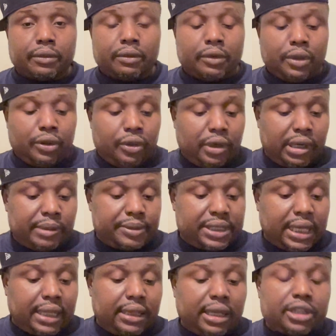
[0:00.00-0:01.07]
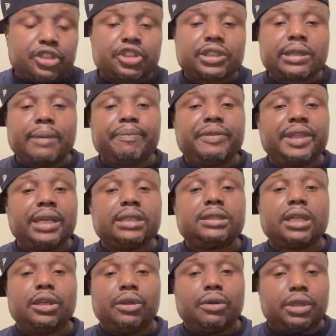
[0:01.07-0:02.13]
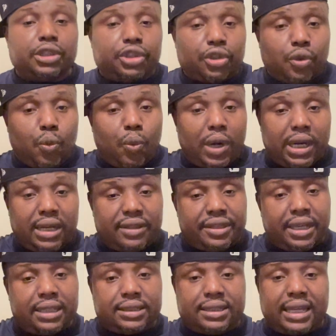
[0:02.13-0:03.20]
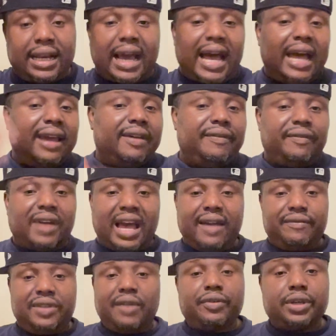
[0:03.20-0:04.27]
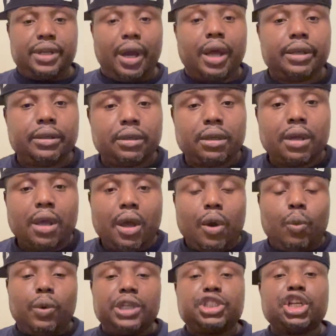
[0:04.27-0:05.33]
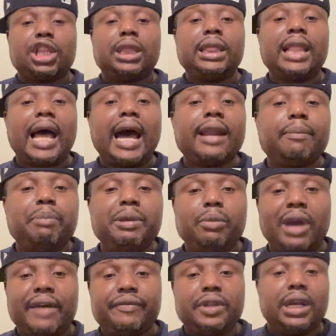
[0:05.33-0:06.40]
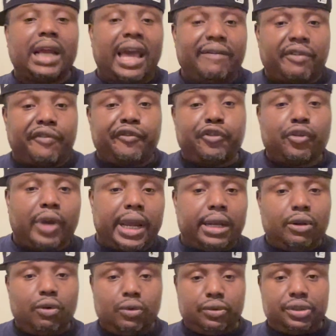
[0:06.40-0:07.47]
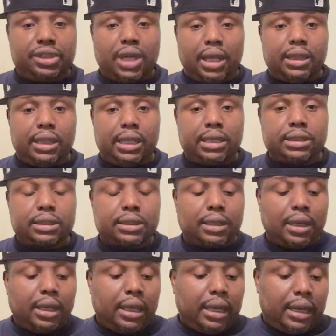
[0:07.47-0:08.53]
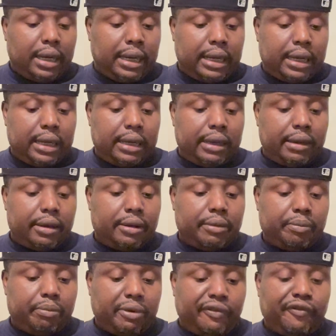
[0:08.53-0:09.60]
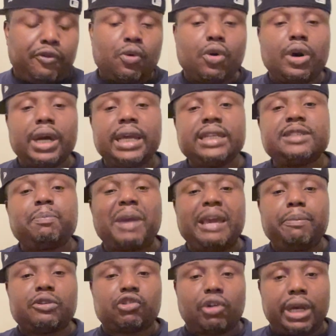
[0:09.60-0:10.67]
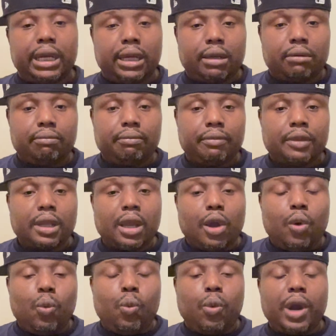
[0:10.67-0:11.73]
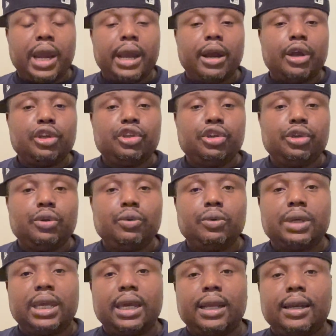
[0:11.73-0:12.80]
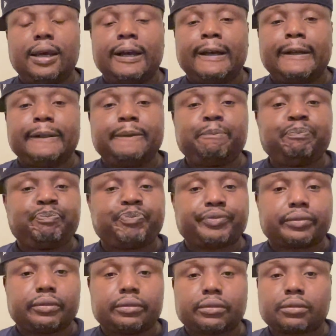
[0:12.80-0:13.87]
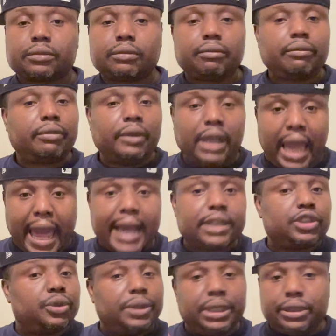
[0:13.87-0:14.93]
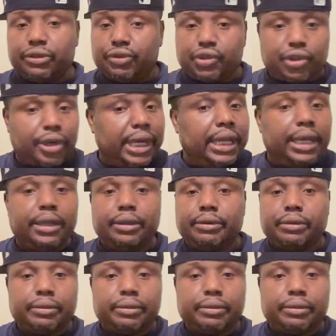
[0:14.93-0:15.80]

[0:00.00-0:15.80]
You know what I'm saying? There's some things that you can do. One of the things that I've never done, which a lot of people have done, I have a friend who's done this before, is paper trading, where you can actually trade,